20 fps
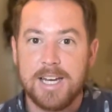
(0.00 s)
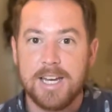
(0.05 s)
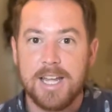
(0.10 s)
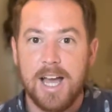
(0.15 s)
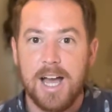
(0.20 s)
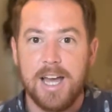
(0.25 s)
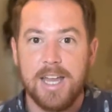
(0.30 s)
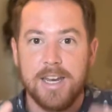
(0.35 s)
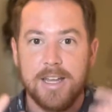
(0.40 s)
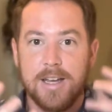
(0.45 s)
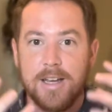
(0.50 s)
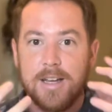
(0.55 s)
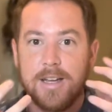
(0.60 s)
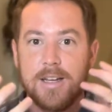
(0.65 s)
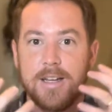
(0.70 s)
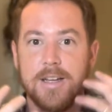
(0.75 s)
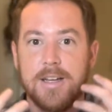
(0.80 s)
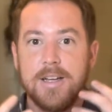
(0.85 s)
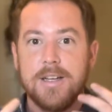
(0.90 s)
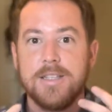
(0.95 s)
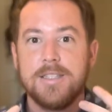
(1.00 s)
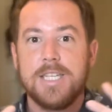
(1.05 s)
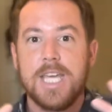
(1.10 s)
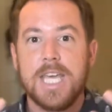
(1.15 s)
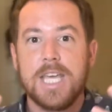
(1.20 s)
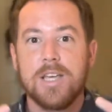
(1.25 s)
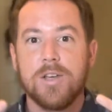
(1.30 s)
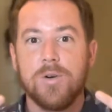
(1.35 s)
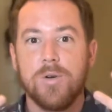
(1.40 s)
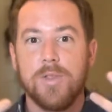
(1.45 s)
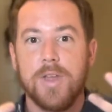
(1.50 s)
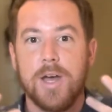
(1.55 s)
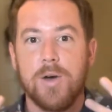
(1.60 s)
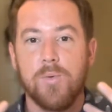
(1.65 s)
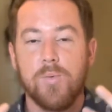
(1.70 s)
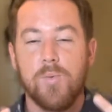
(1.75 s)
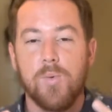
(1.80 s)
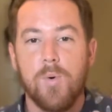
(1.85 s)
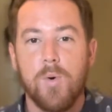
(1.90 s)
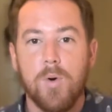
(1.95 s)
kind of tingle, that
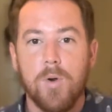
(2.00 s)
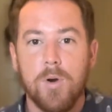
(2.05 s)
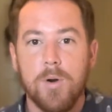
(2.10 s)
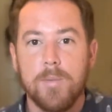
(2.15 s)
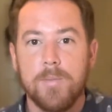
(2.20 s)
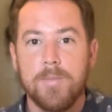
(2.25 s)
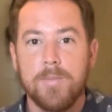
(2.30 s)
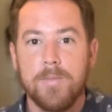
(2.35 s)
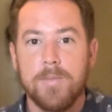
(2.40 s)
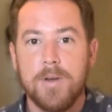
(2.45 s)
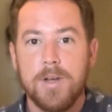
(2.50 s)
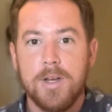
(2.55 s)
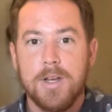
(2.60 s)
warm